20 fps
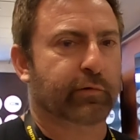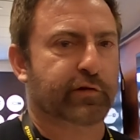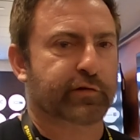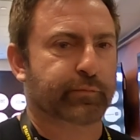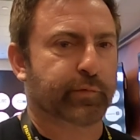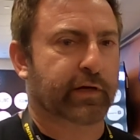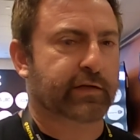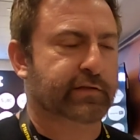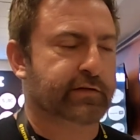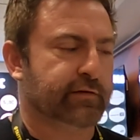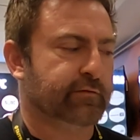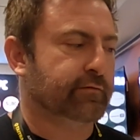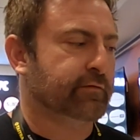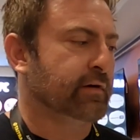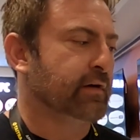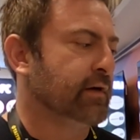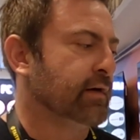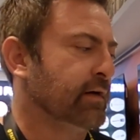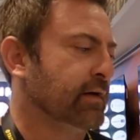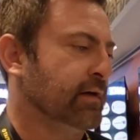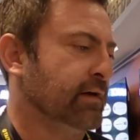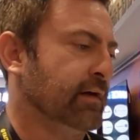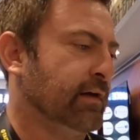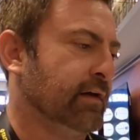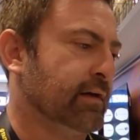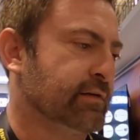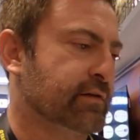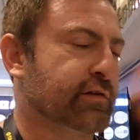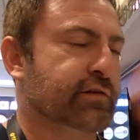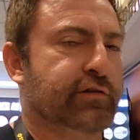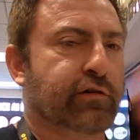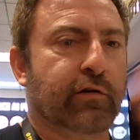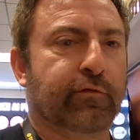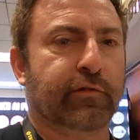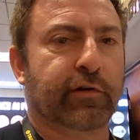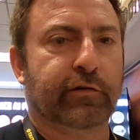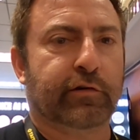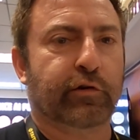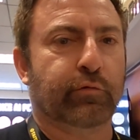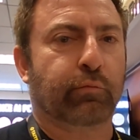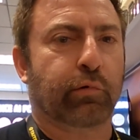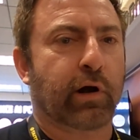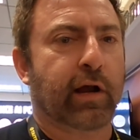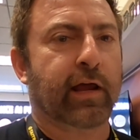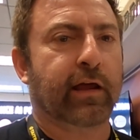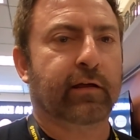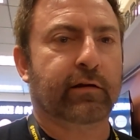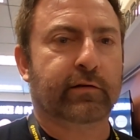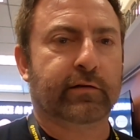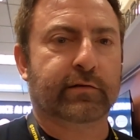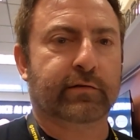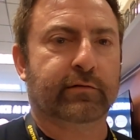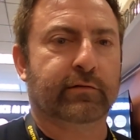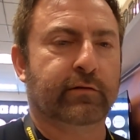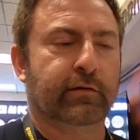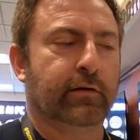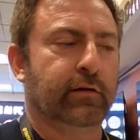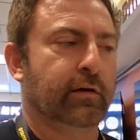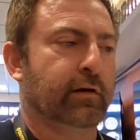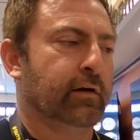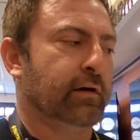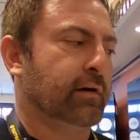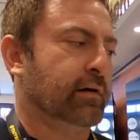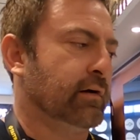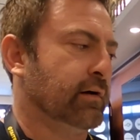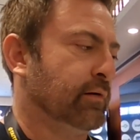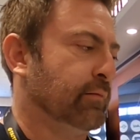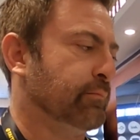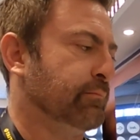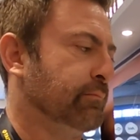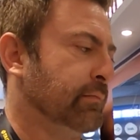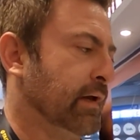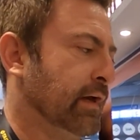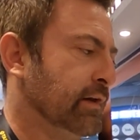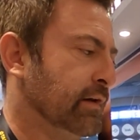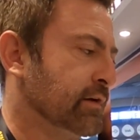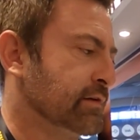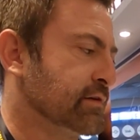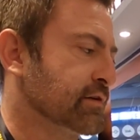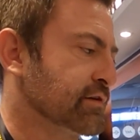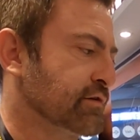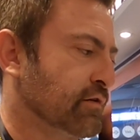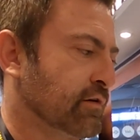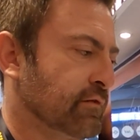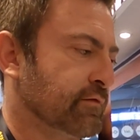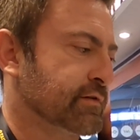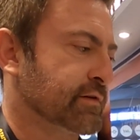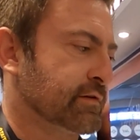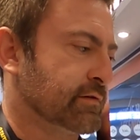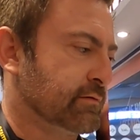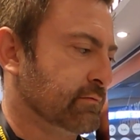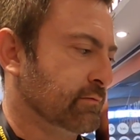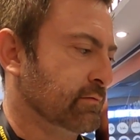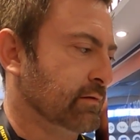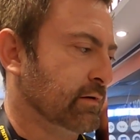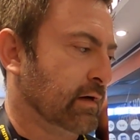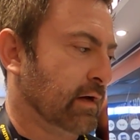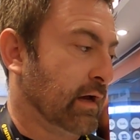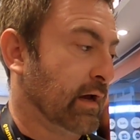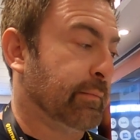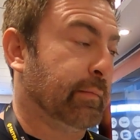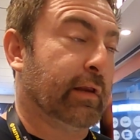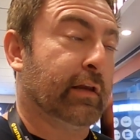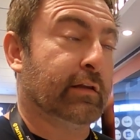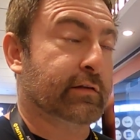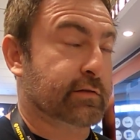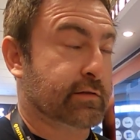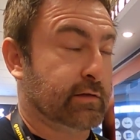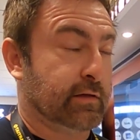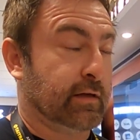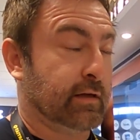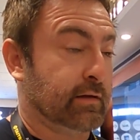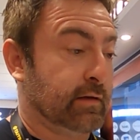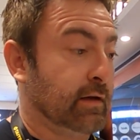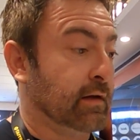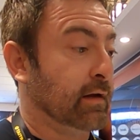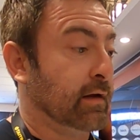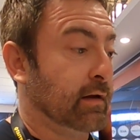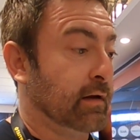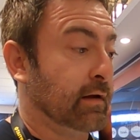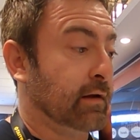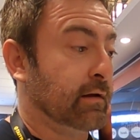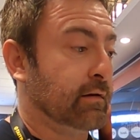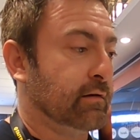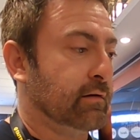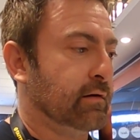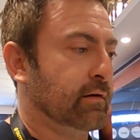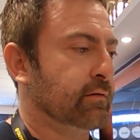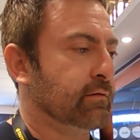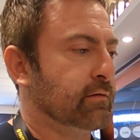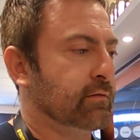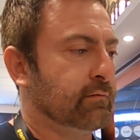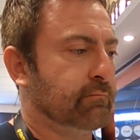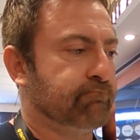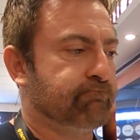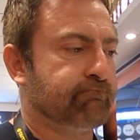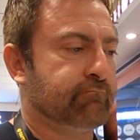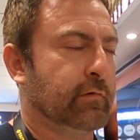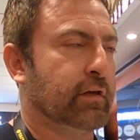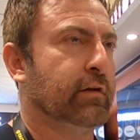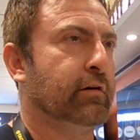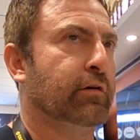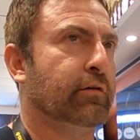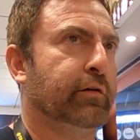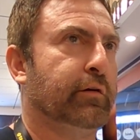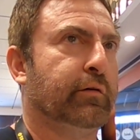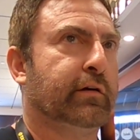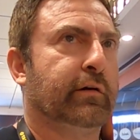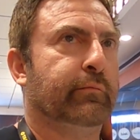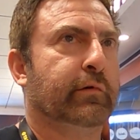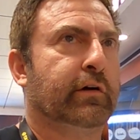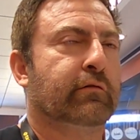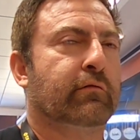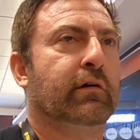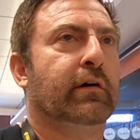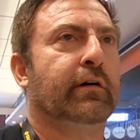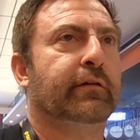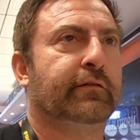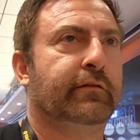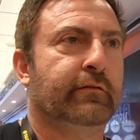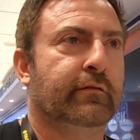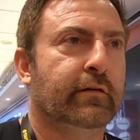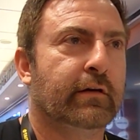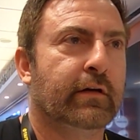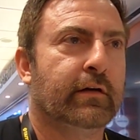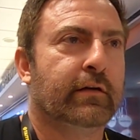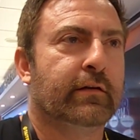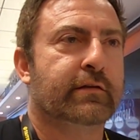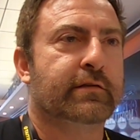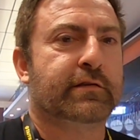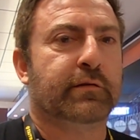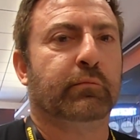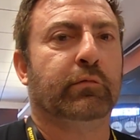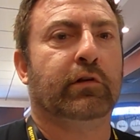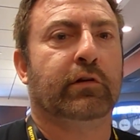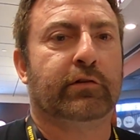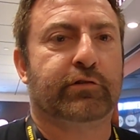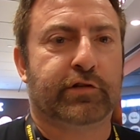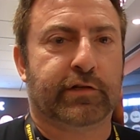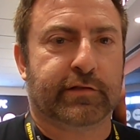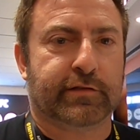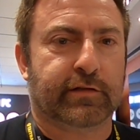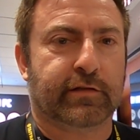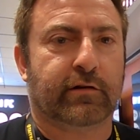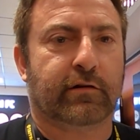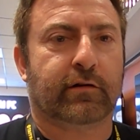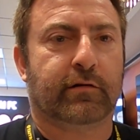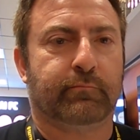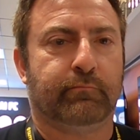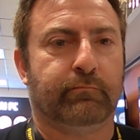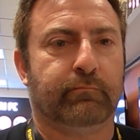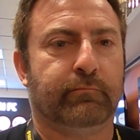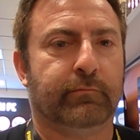perspective, it deserved a new brand, and it deserves. I mean, you know, you come across some launches that are